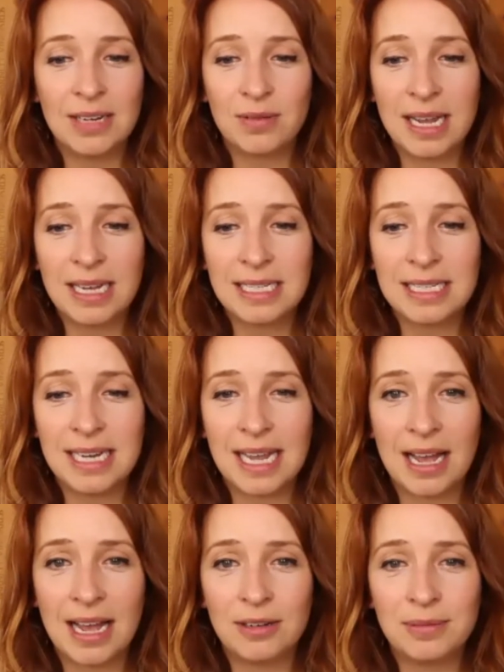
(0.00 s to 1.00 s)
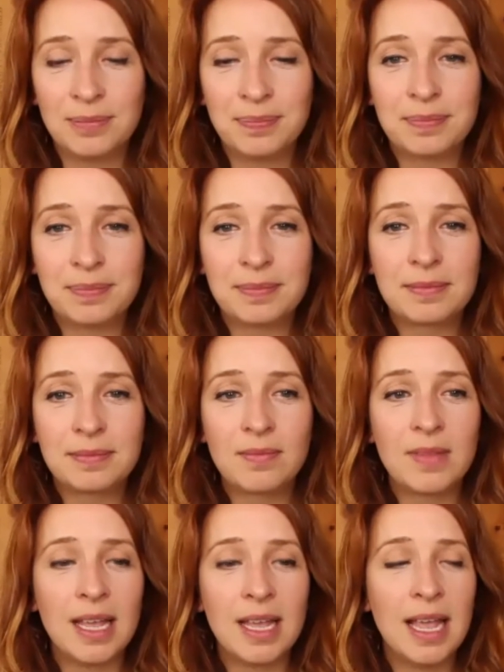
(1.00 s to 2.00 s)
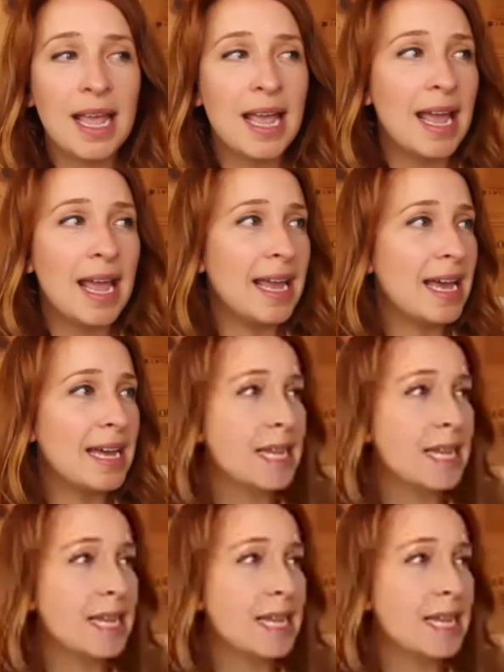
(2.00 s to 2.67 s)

right now. And